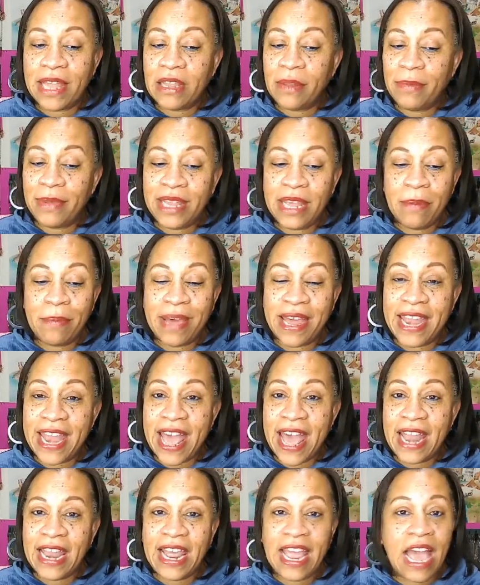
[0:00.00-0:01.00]
Bling by
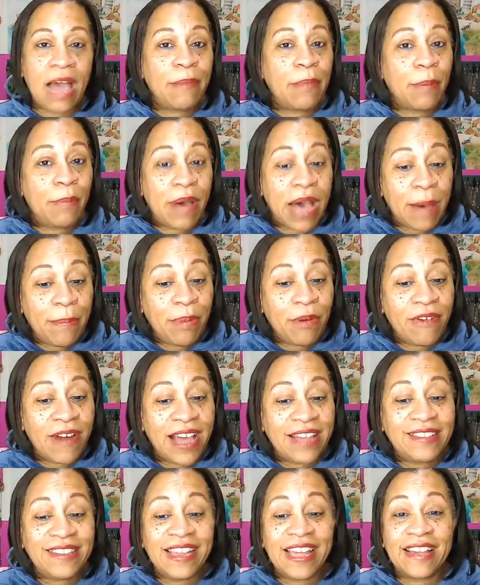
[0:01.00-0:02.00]
Natalie. I'm a
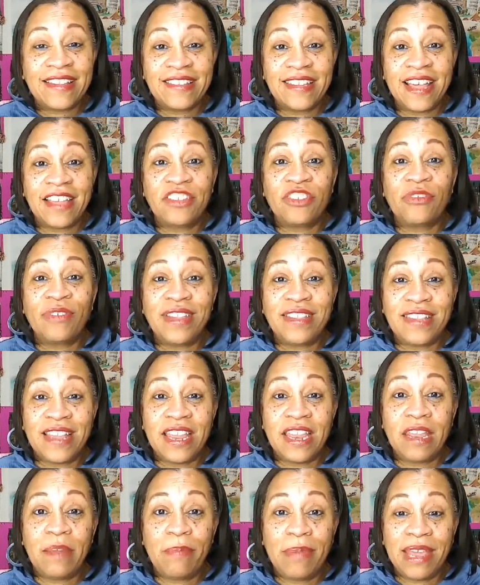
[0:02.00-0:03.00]
paparazzi accessories
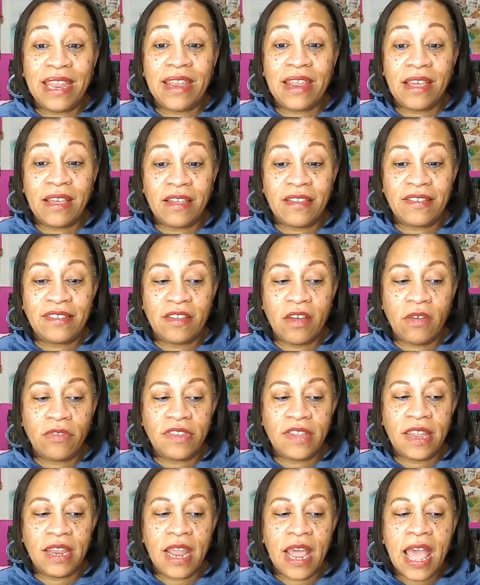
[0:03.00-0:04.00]
independent
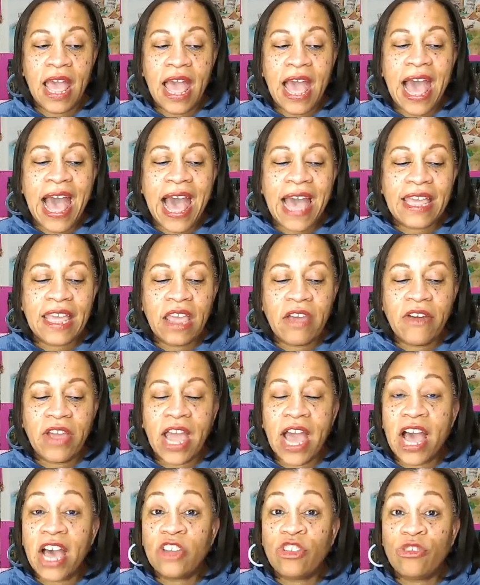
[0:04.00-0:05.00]
consultant. I carry
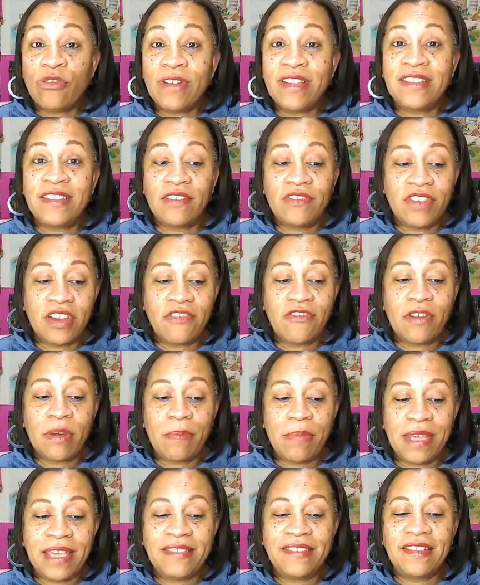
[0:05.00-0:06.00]
hundreds of different
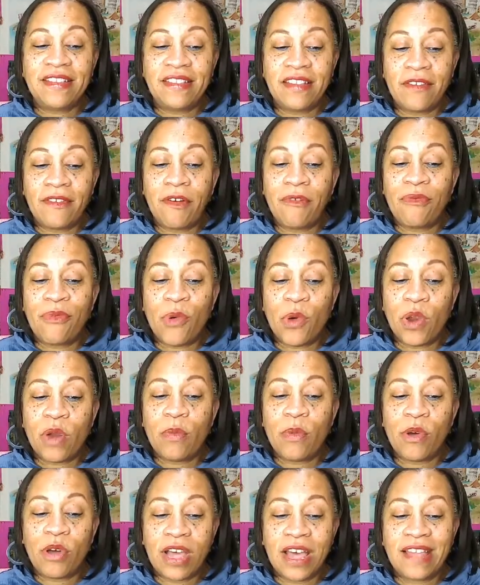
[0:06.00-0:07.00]
pieces of
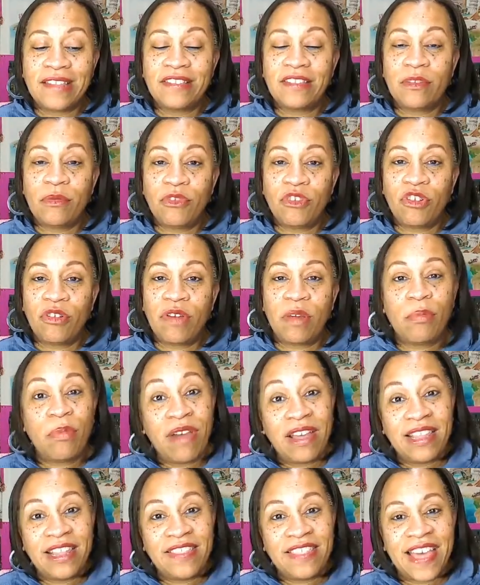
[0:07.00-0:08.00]
affordable custom jewelry,
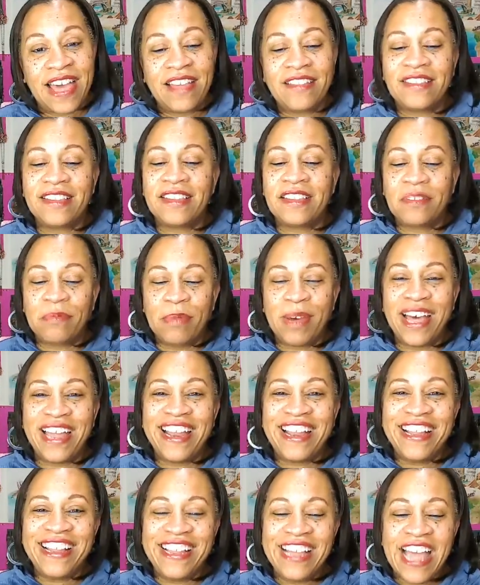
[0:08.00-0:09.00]
probably thousands.
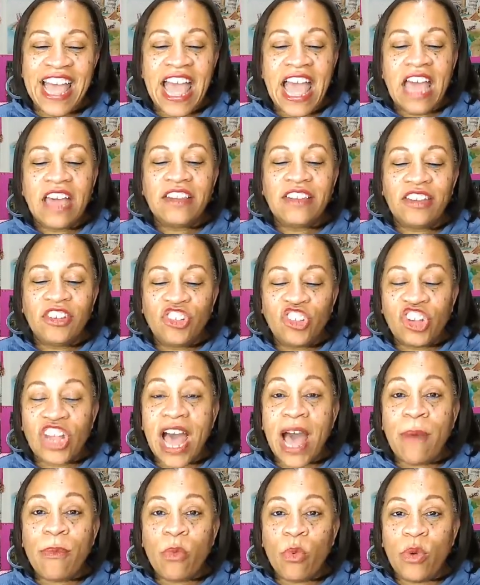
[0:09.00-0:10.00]
But to
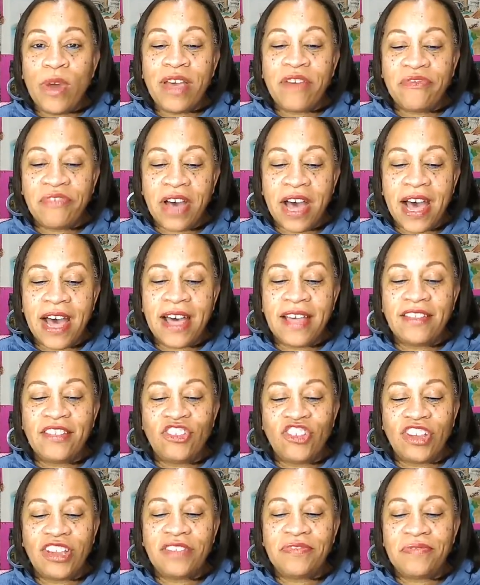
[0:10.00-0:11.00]
shop with us,
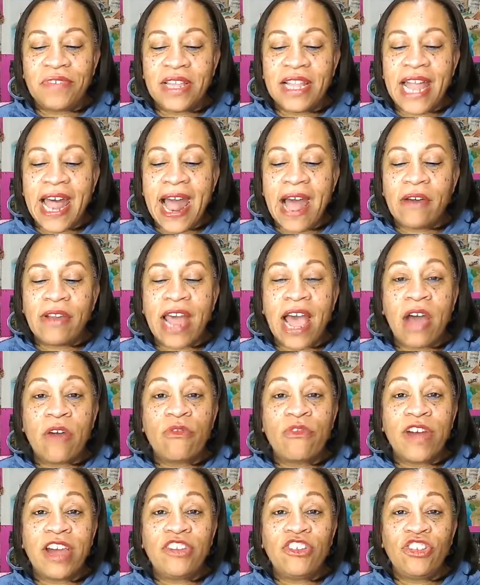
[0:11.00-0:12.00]
just fill out our
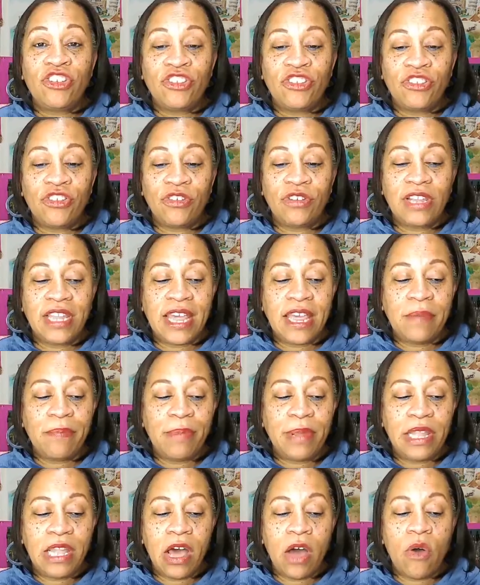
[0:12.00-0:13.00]
register link
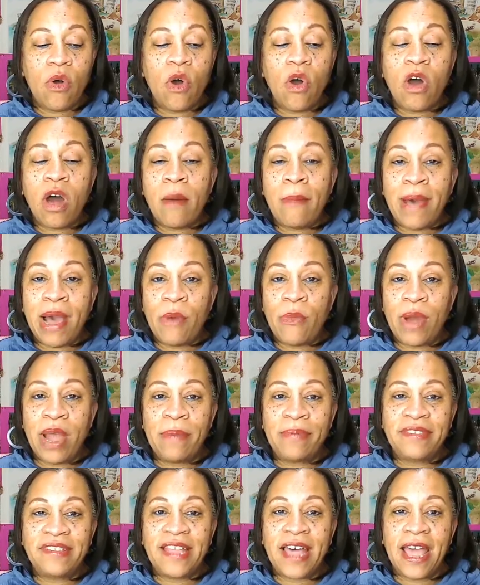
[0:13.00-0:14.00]
below on my
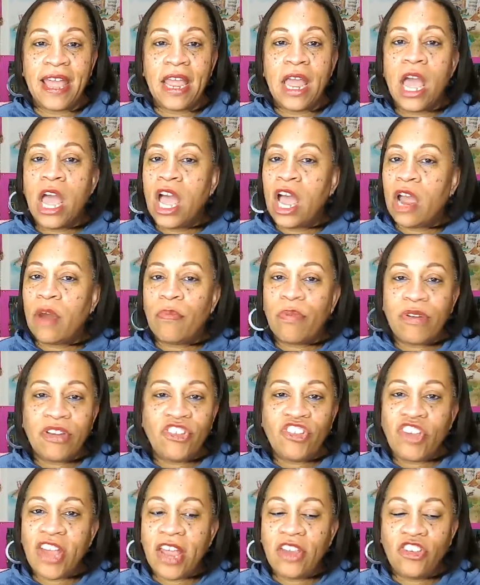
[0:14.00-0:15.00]
website.
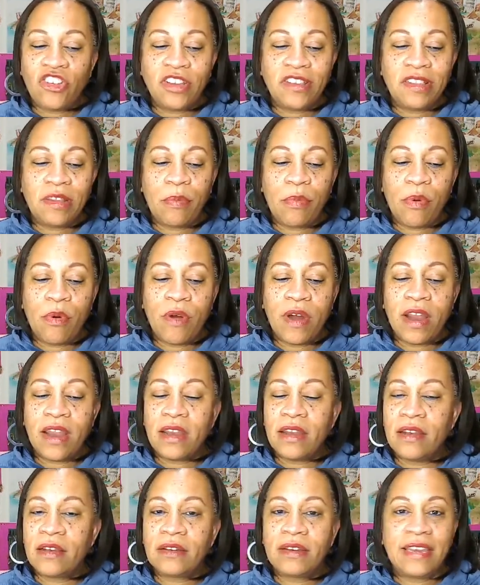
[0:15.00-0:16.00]
Appreciate your support,
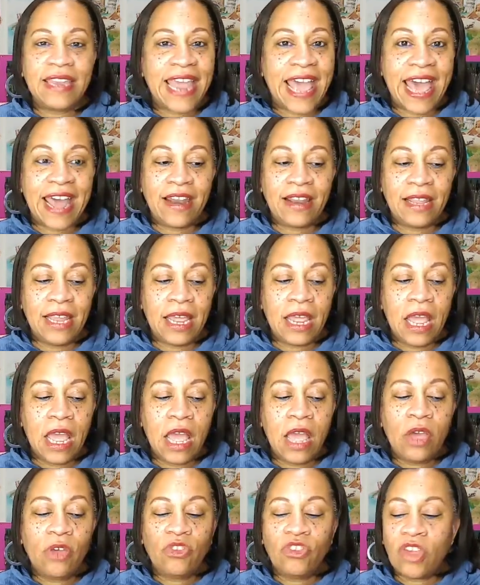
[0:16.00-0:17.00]
Natalie.
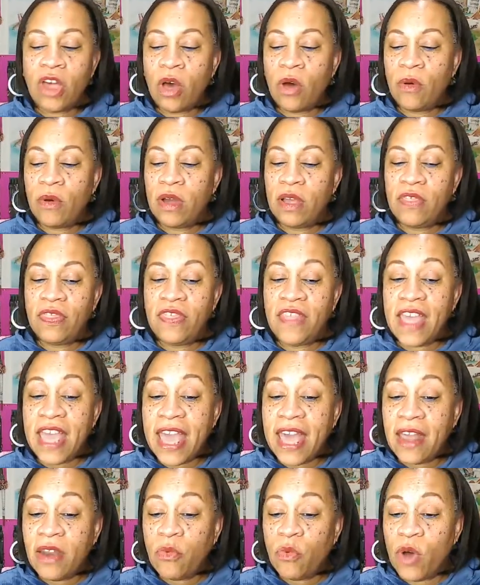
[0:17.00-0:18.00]
So
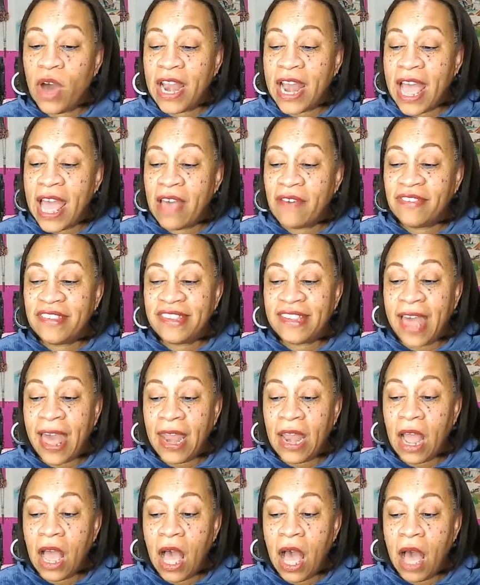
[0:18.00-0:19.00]
then what I have set
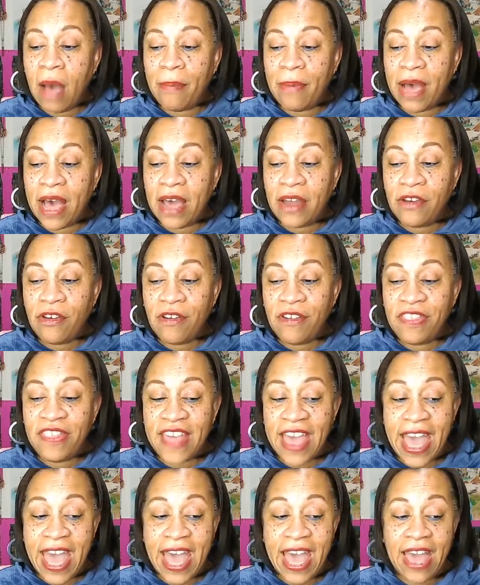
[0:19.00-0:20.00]
up under
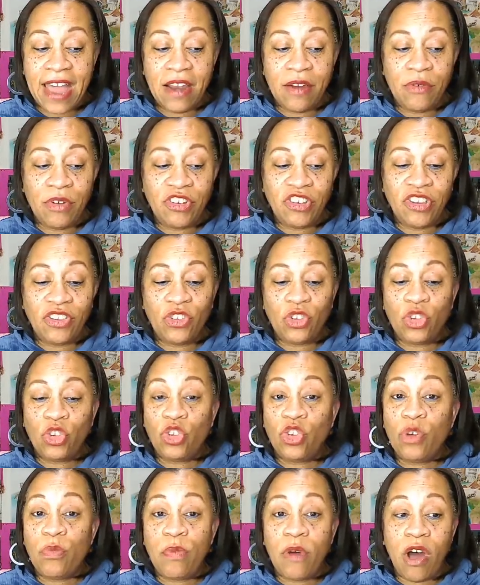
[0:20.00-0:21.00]
that, which is
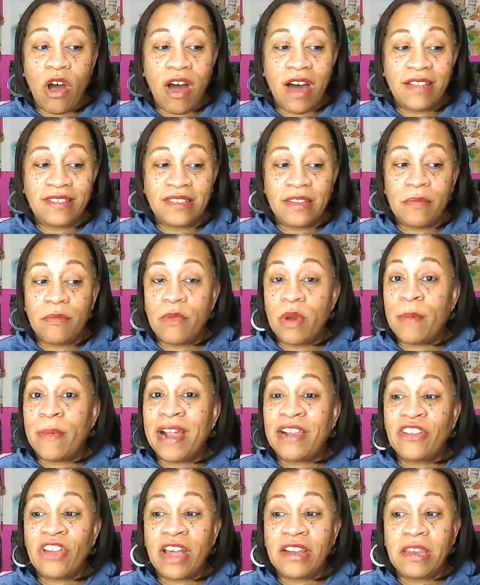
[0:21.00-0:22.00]
super awesome. Remember I
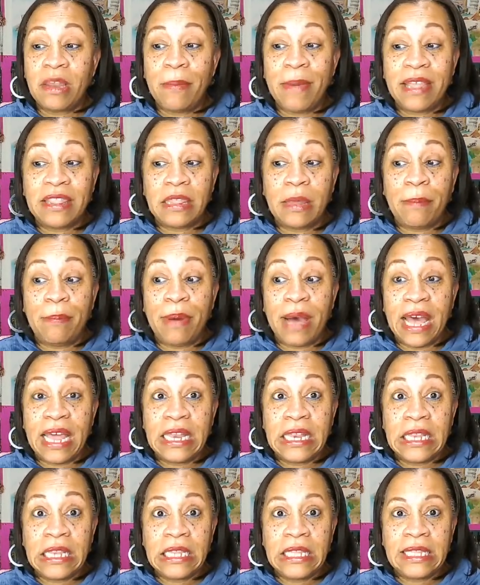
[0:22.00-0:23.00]
talked about the
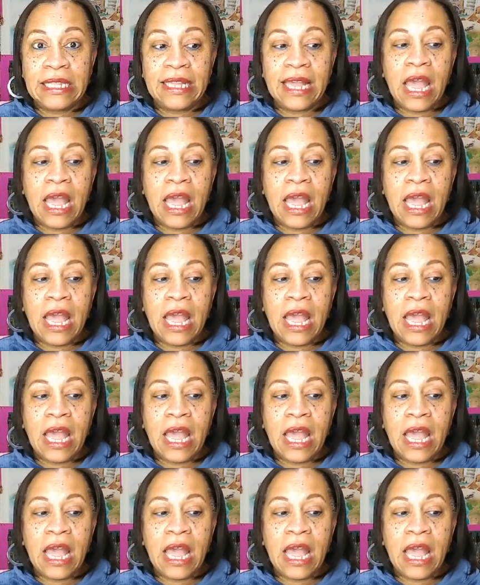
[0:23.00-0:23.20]
buttons?